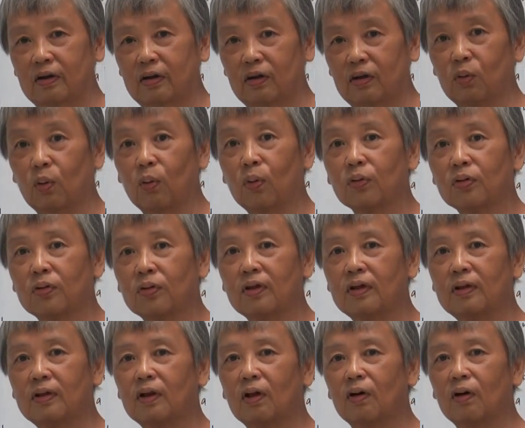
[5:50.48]

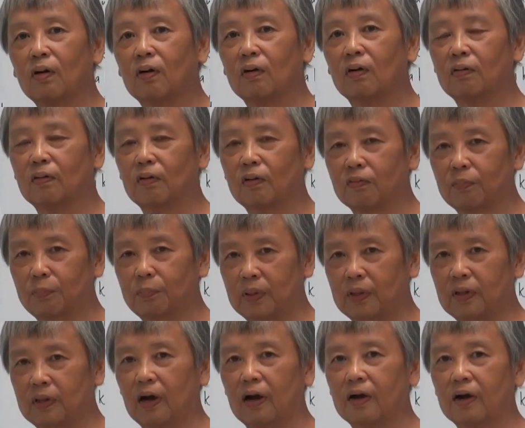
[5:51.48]
daughter-in-law of
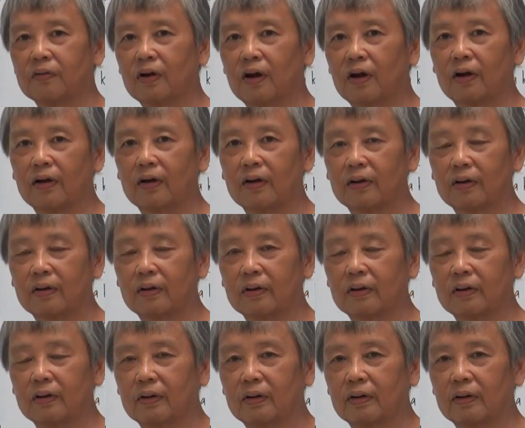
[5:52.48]
Migara.
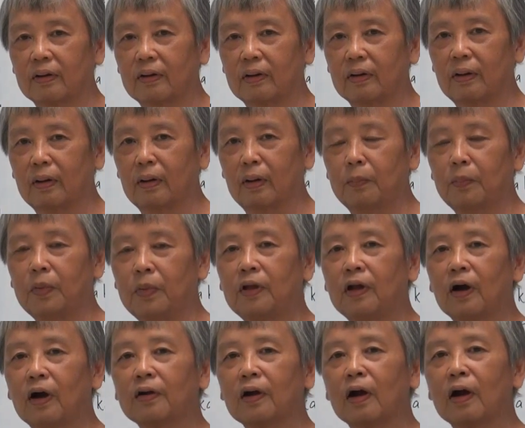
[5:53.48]

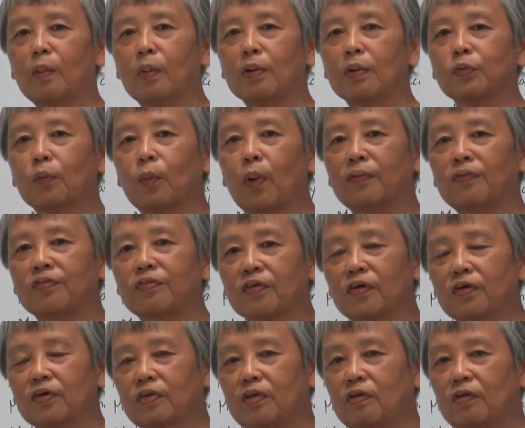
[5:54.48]
Migara was once
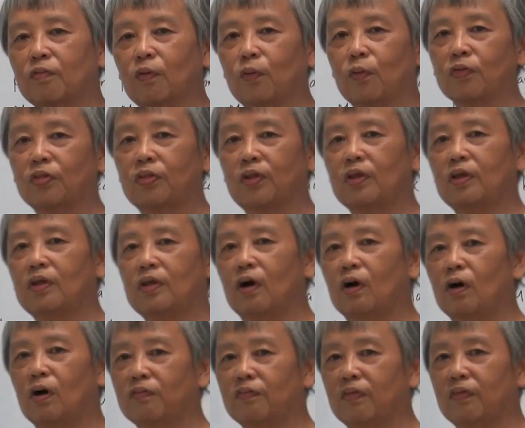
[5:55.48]
a devotee
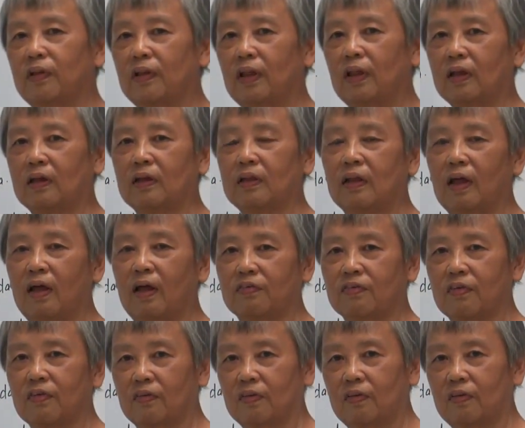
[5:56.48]
of the naked
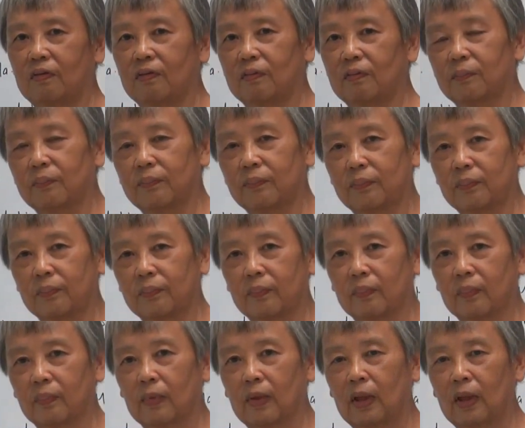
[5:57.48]
ascetic,
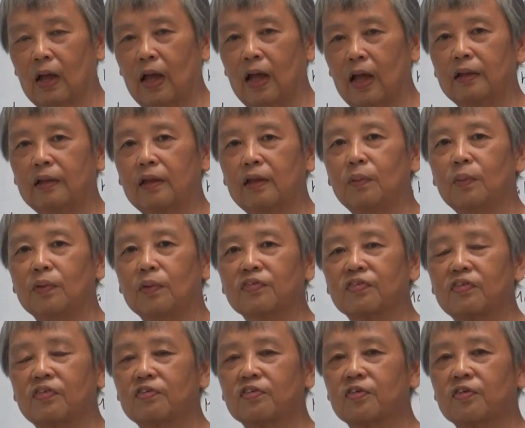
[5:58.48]
and he was
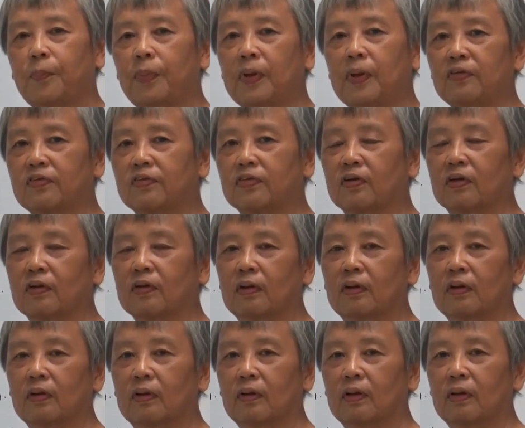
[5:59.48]
displeased
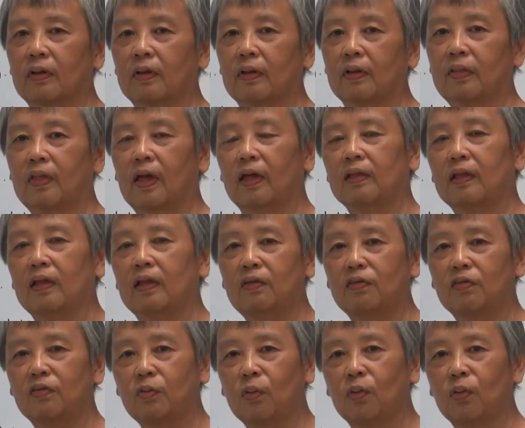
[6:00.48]
that his
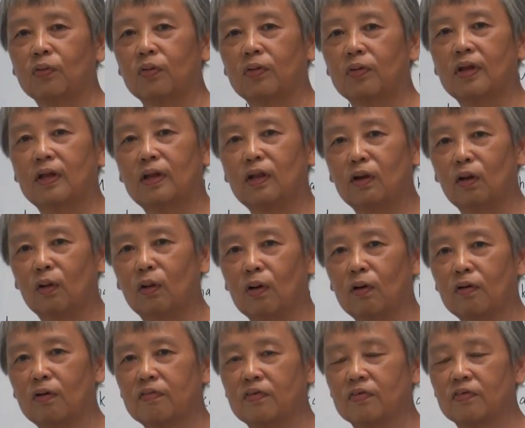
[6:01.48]

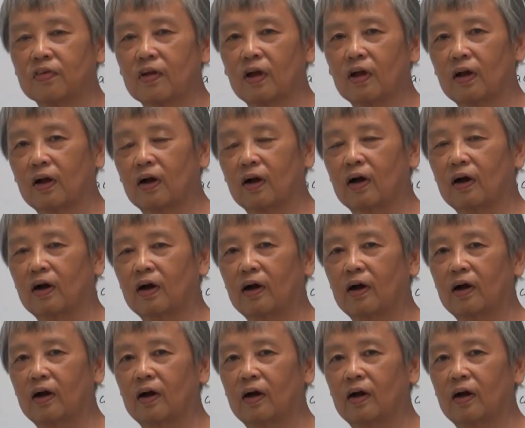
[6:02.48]
daughter-in-law Visakha